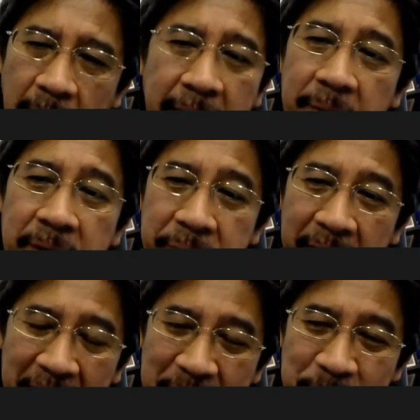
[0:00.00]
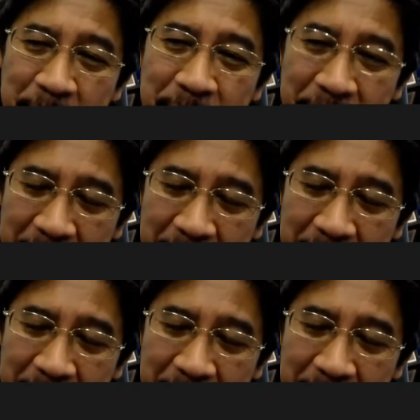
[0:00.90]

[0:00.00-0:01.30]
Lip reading: never failed any student before.